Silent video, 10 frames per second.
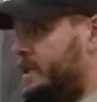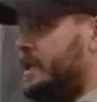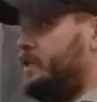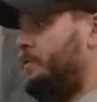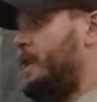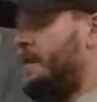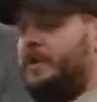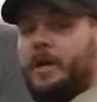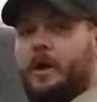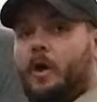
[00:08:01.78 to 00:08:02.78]
this, or if we
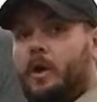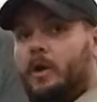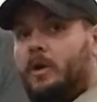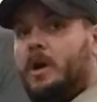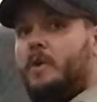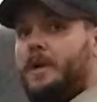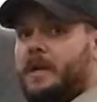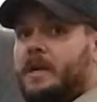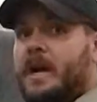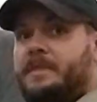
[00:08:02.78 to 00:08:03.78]
ever get a hole, we
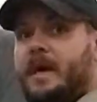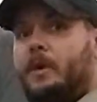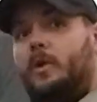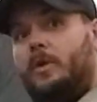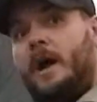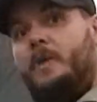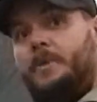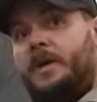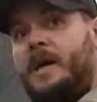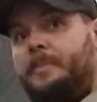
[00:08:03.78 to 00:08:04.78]
can cut that hole out,
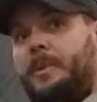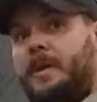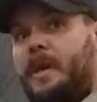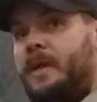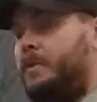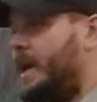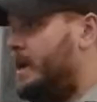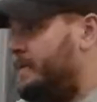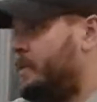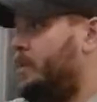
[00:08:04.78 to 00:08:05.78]
put a coupling in
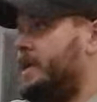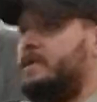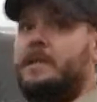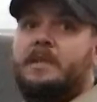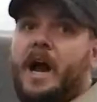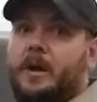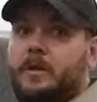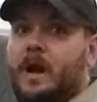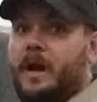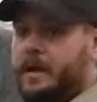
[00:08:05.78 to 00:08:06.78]
without having to waste the
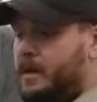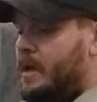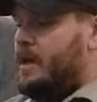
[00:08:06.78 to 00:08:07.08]
entire line.